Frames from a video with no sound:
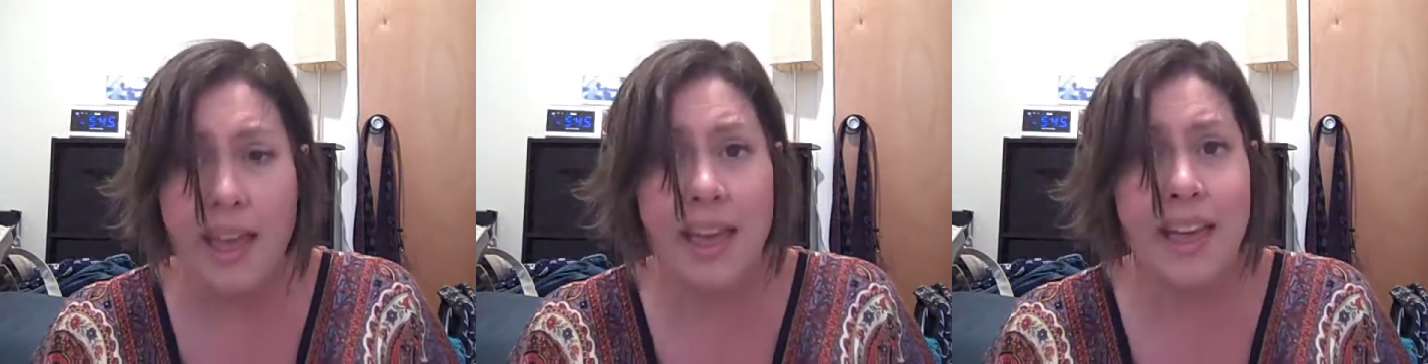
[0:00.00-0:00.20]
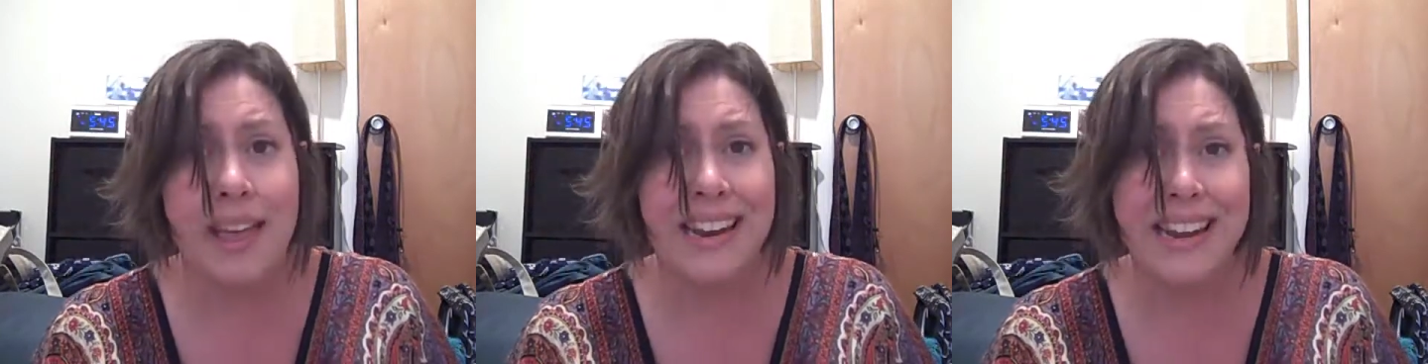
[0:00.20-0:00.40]

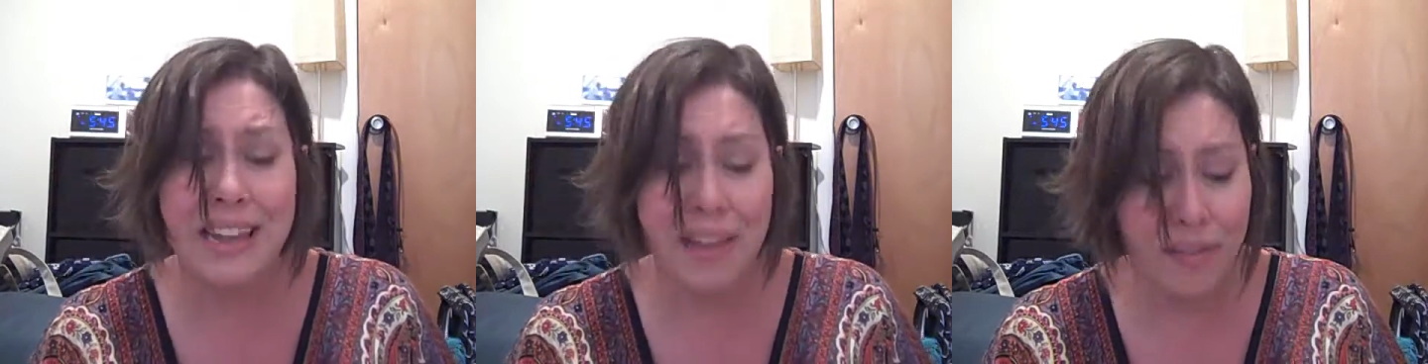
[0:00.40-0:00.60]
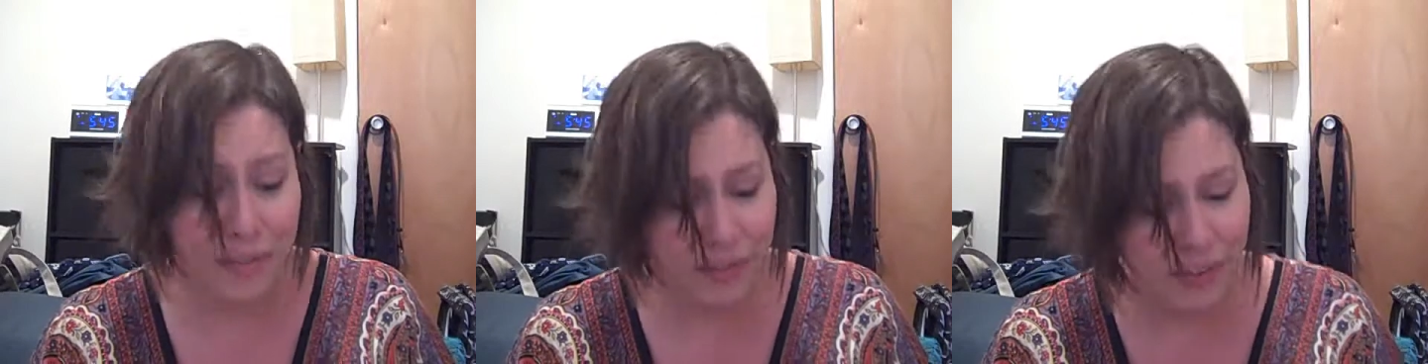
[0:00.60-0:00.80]
And
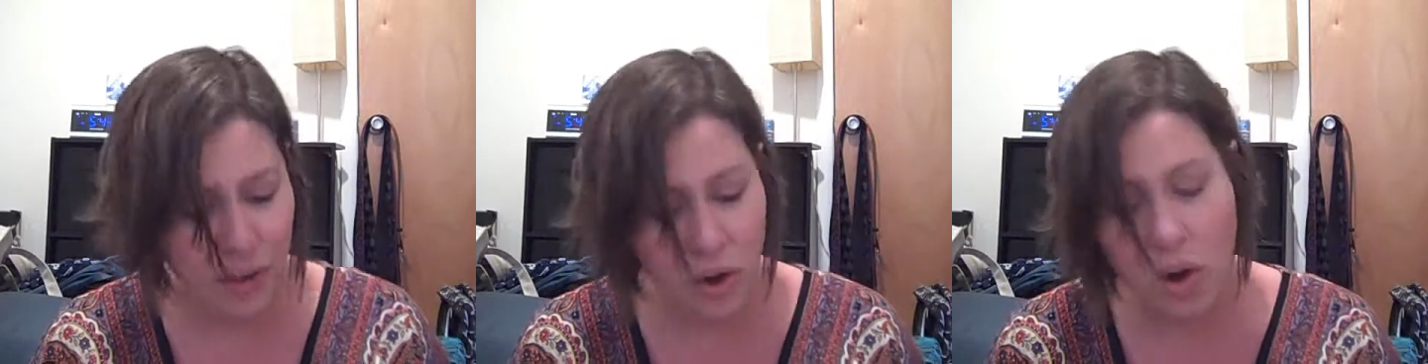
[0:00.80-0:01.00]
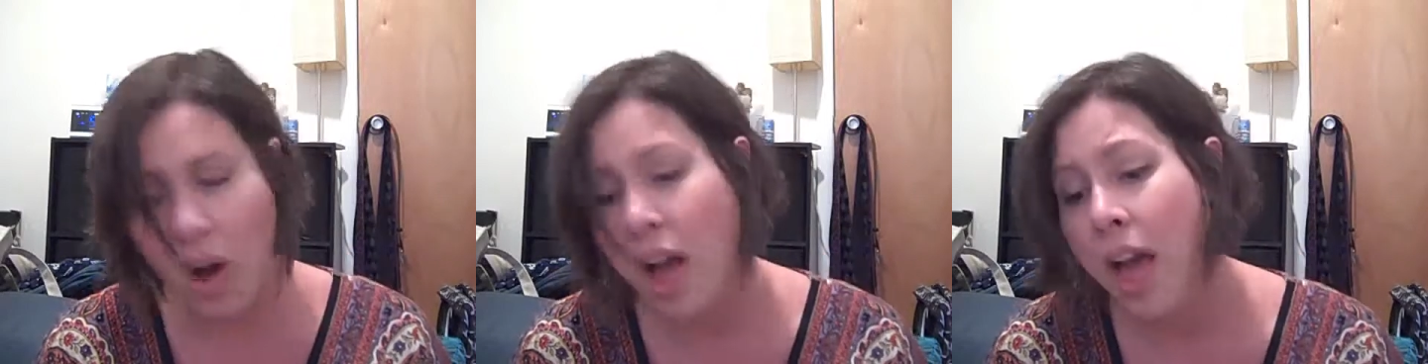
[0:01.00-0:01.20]
if
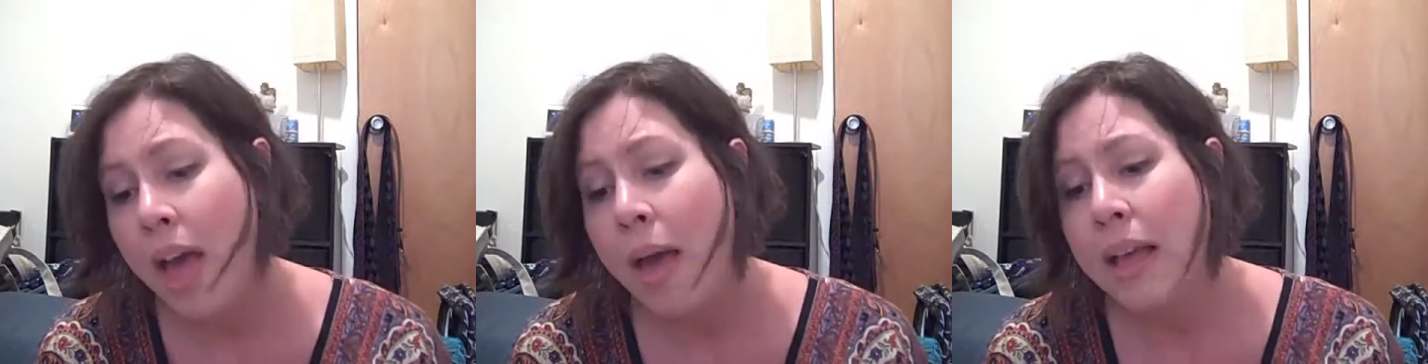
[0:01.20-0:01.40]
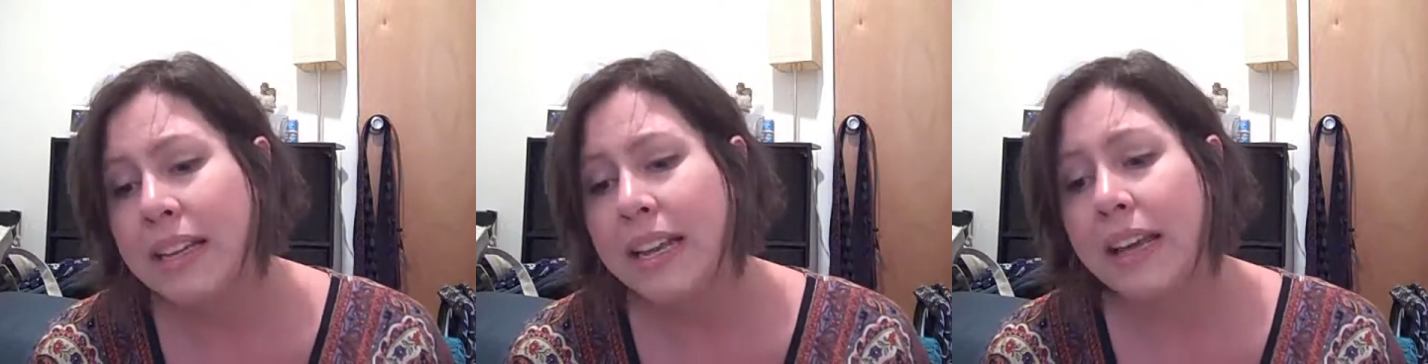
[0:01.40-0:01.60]
you'll
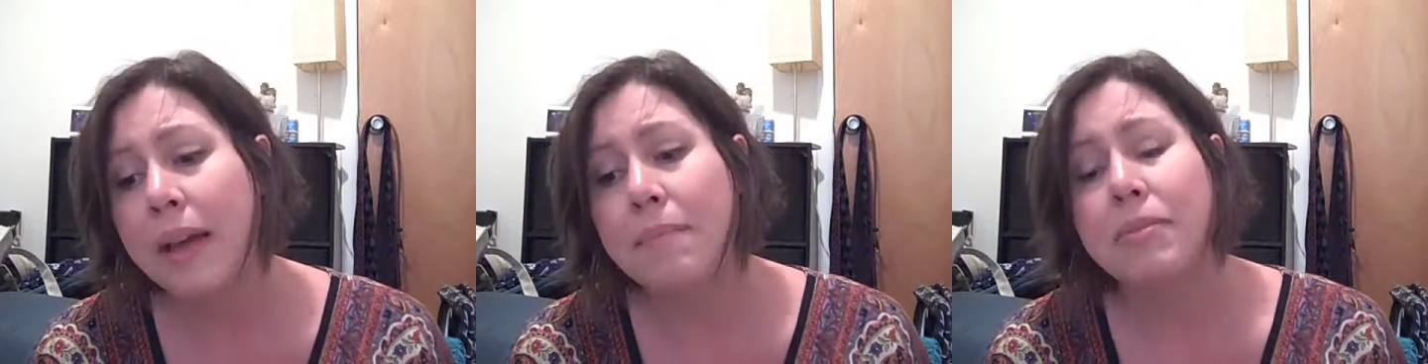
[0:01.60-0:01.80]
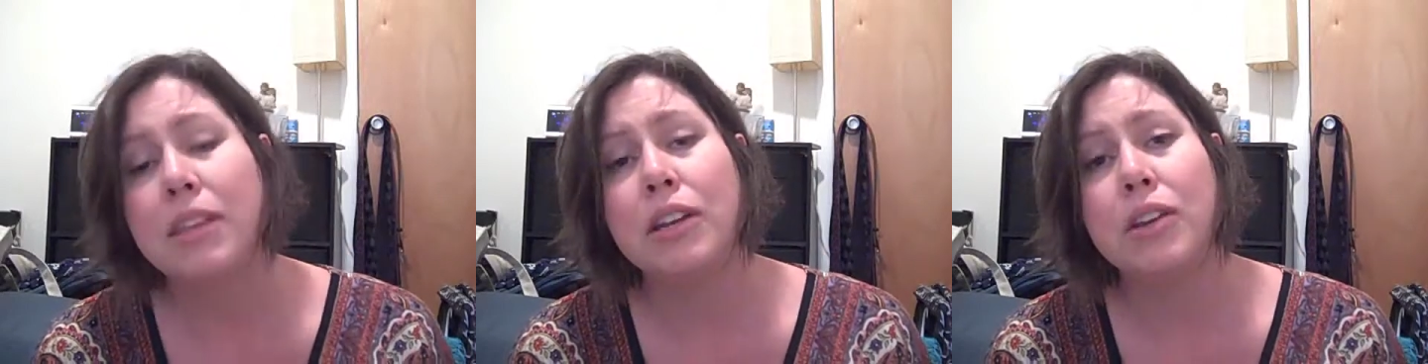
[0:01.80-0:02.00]
pick
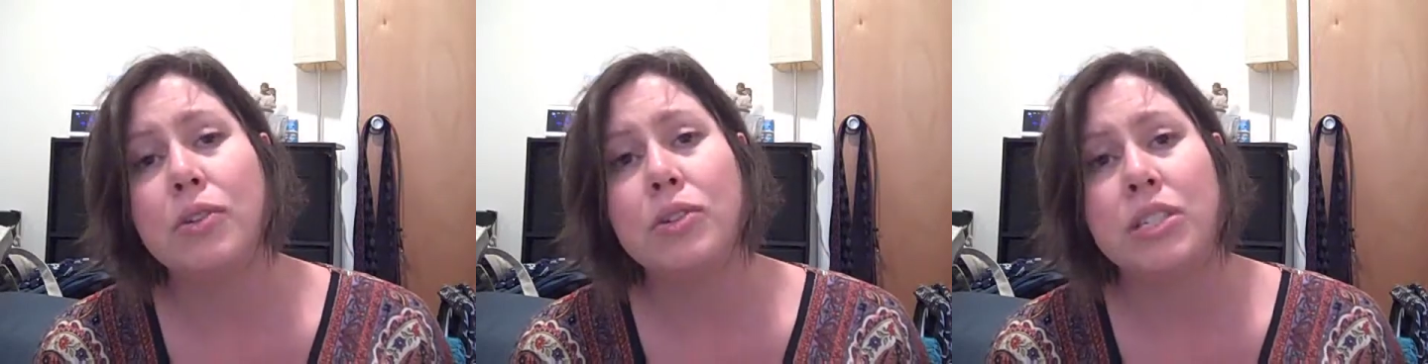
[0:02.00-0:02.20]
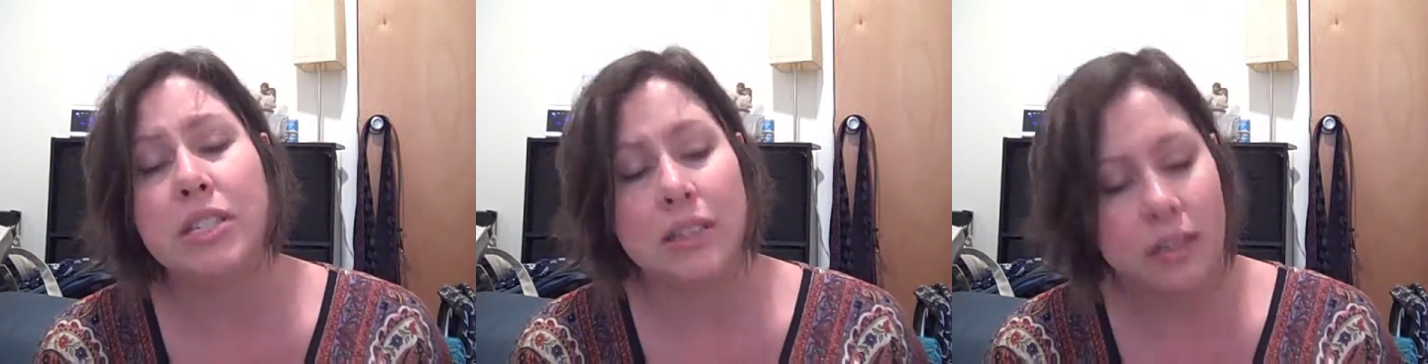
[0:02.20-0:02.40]
up the
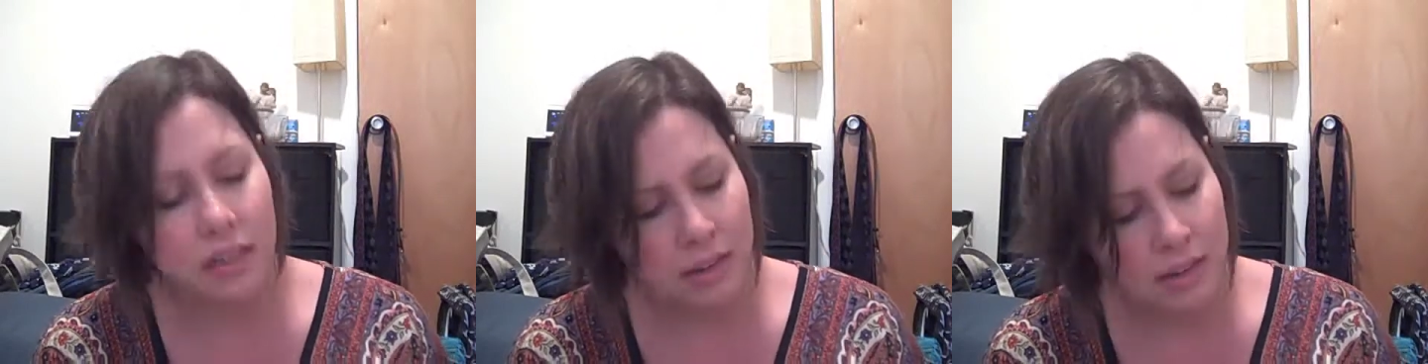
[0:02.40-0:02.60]
notion